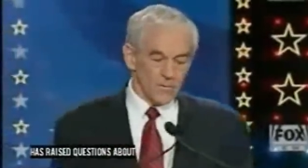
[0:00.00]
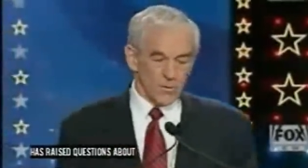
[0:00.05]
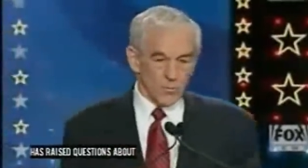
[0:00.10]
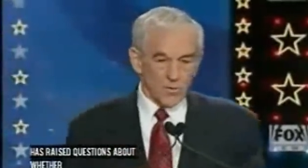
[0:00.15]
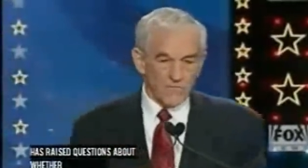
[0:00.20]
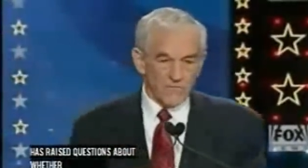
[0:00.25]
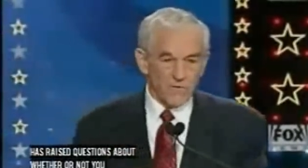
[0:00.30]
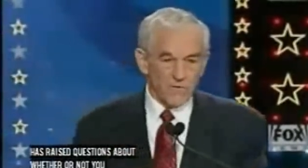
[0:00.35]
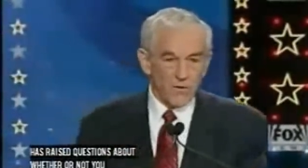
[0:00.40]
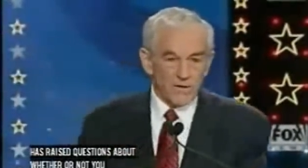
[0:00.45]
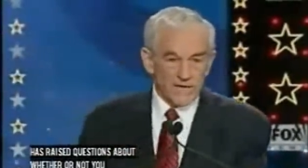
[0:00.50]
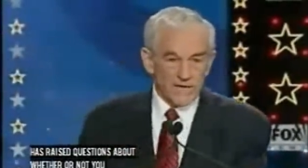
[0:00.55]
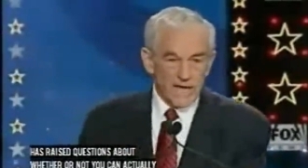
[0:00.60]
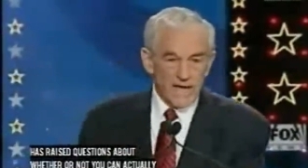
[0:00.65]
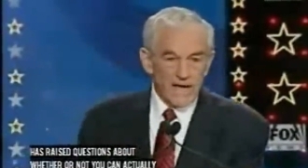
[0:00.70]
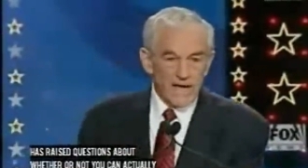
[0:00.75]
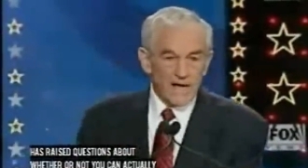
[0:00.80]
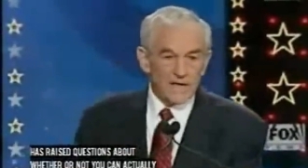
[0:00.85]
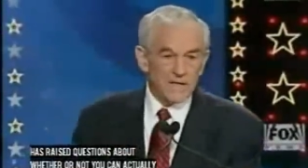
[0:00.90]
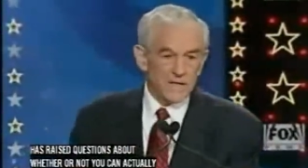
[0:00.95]
Well, we've only
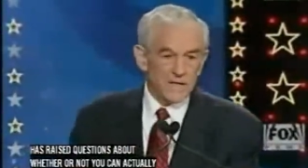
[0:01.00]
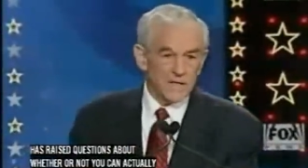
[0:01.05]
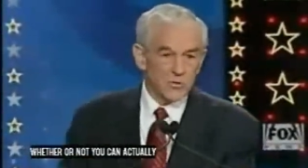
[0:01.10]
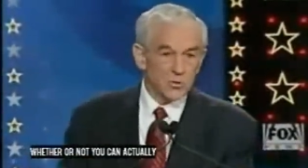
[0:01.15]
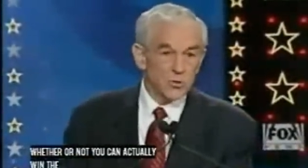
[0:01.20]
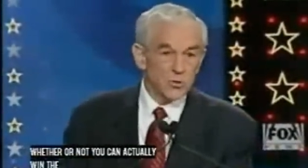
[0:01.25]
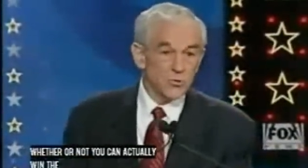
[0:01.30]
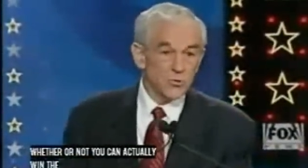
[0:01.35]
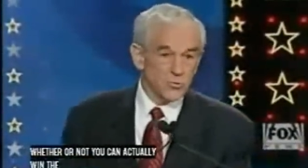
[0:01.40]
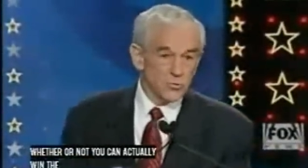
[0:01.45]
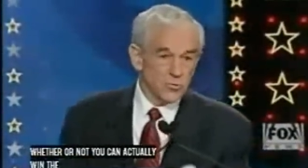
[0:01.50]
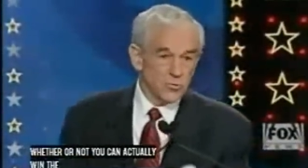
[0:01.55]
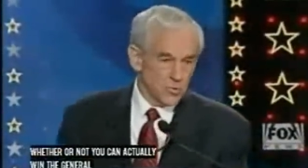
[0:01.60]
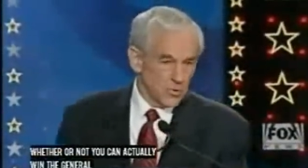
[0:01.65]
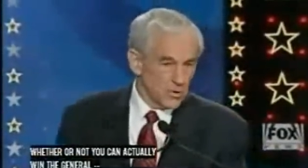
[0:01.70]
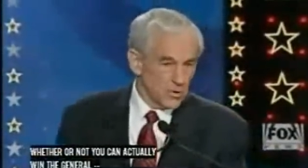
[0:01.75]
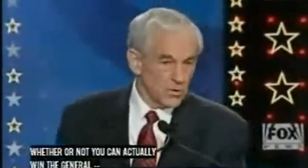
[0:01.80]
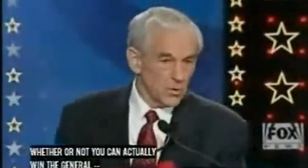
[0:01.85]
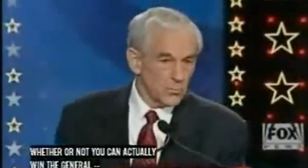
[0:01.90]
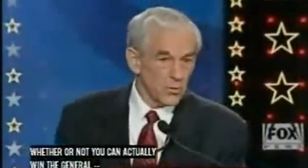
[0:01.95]
had two
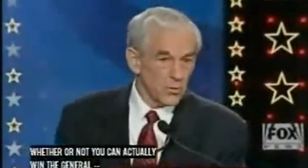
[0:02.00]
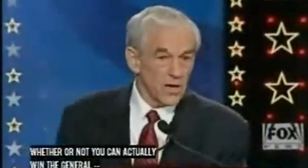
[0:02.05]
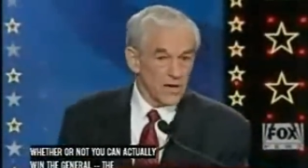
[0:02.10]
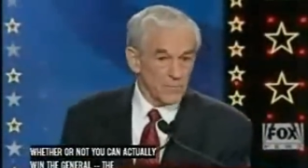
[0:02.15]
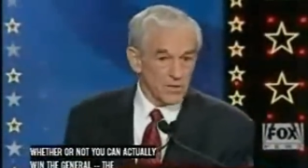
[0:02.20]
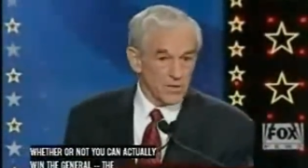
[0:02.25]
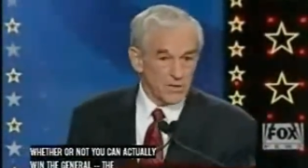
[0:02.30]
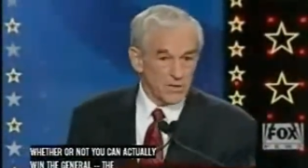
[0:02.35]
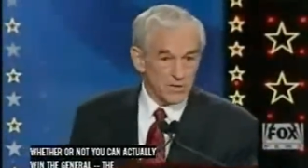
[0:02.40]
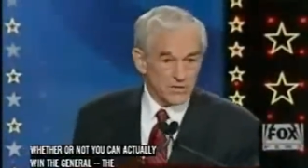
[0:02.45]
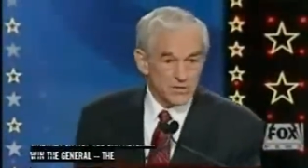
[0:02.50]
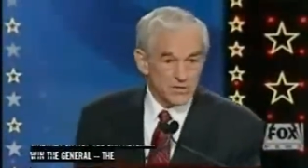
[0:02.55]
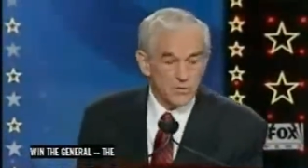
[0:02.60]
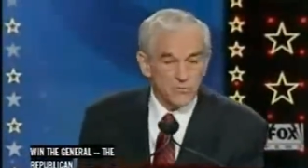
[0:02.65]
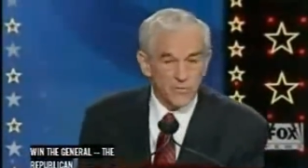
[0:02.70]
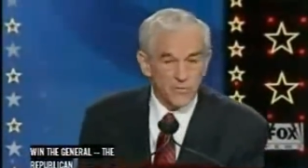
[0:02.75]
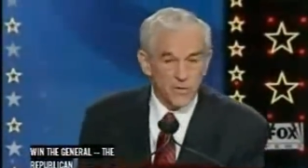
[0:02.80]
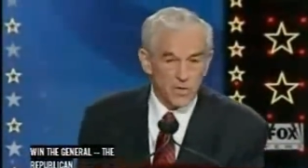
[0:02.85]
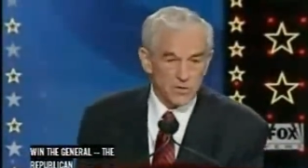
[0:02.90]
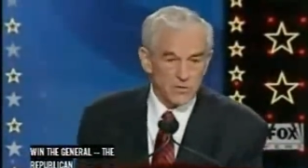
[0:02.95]
little primaries
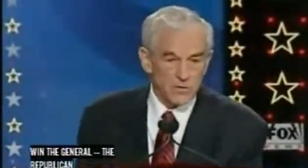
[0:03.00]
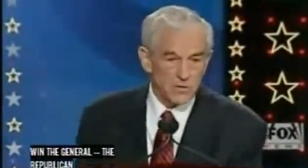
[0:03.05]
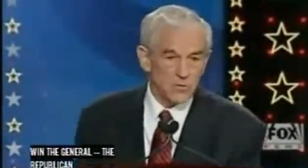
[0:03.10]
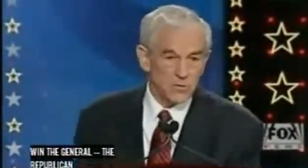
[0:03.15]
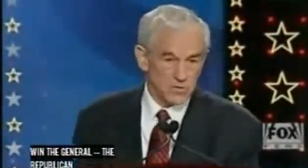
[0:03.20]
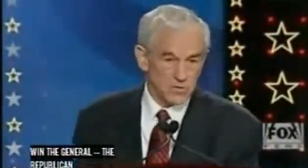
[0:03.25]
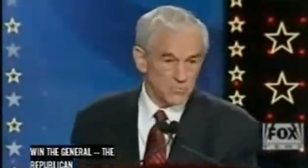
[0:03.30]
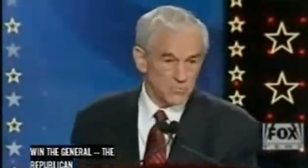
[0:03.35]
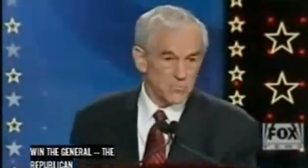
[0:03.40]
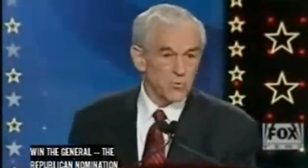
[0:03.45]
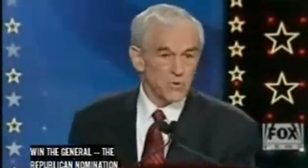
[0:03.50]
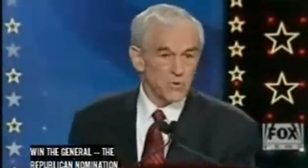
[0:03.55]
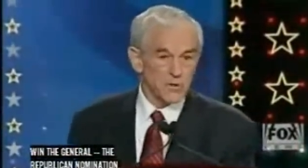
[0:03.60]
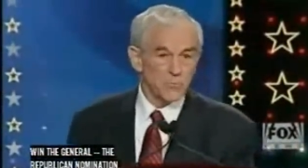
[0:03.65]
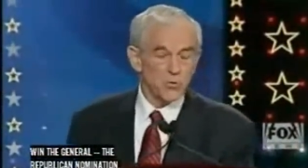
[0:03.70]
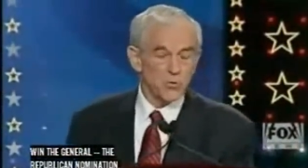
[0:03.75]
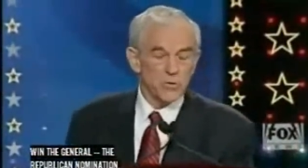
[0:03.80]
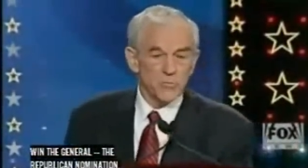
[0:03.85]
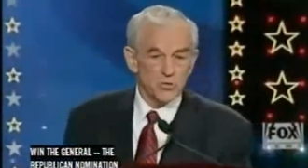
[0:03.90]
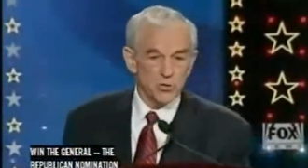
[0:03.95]
so far, so it's
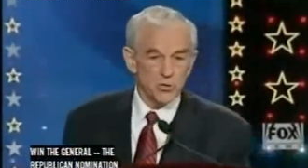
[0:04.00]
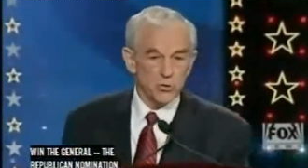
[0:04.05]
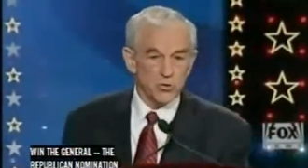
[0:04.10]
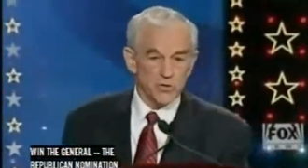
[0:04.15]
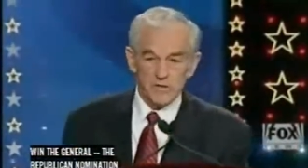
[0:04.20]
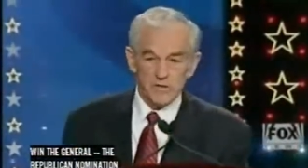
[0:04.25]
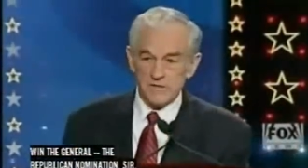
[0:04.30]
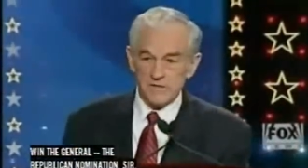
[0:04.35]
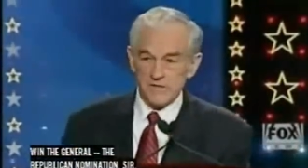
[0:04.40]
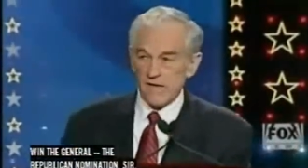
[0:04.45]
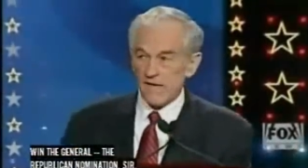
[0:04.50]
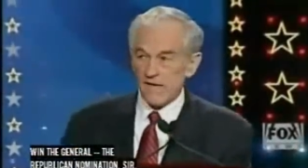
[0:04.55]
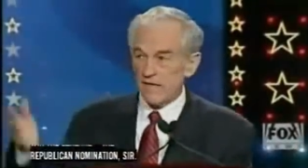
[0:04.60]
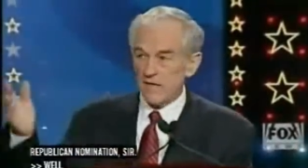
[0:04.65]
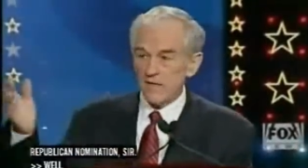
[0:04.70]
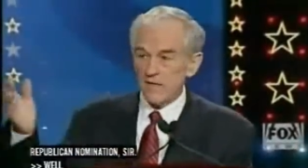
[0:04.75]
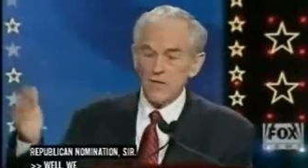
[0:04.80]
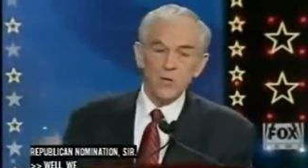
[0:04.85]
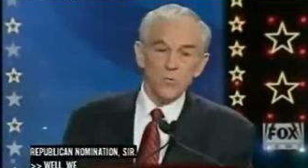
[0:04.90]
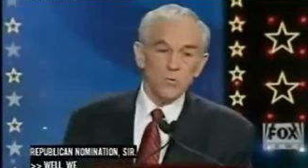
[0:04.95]
pretty premature to
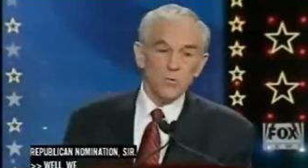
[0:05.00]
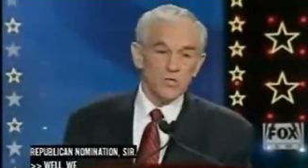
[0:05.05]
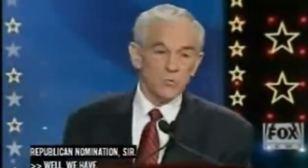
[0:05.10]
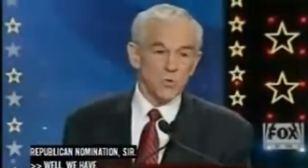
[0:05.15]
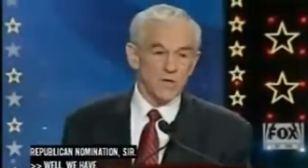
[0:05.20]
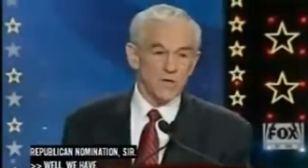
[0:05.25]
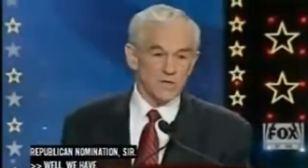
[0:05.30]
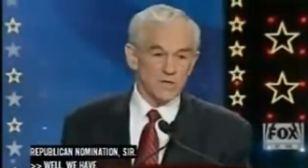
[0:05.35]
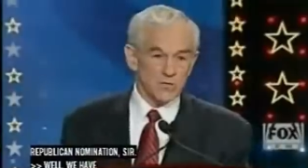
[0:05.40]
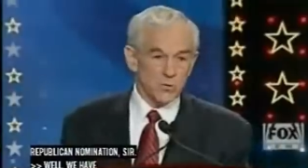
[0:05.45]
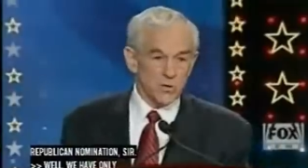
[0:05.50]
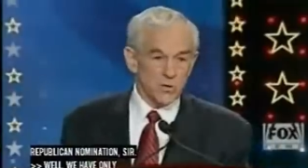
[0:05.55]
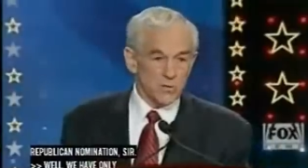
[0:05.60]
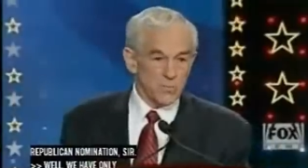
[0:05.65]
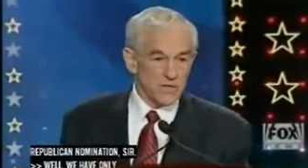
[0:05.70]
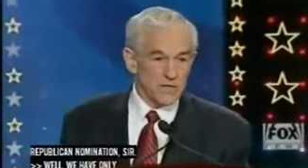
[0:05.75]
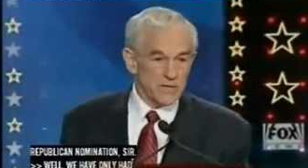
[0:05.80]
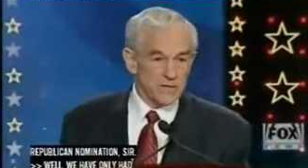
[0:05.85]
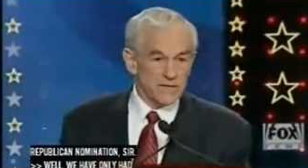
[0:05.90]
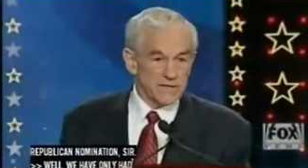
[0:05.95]
decide which one is going
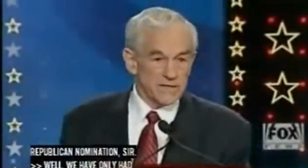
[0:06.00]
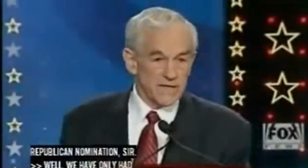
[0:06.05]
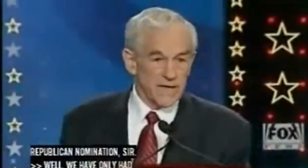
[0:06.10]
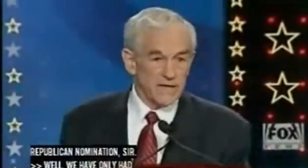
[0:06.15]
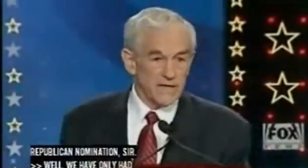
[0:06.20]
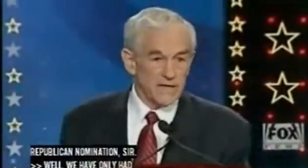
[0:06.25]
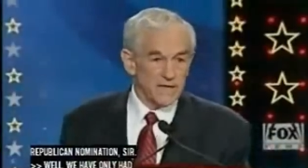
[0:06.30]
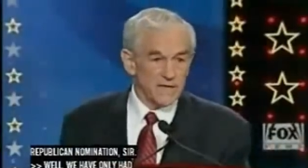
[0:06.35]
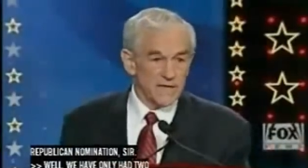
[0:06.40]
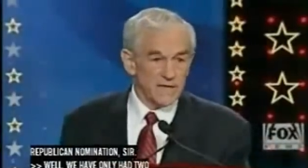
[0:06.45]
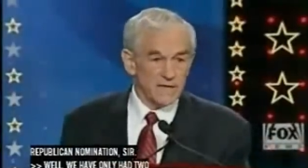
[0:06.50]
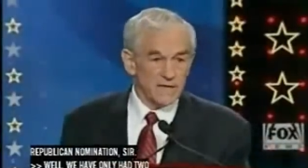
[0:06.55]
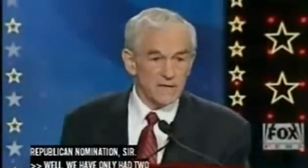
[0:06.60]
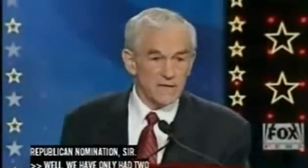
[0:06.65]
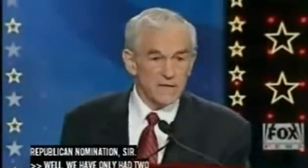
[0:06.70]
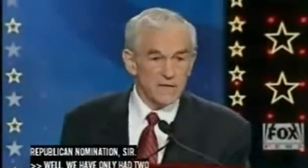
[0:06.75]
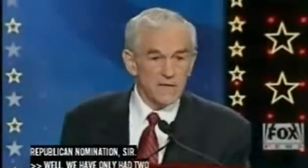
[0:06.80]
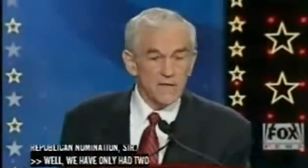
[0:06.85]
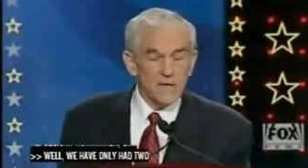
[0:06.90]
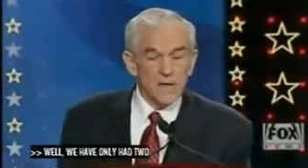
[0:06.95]
to be the candidate.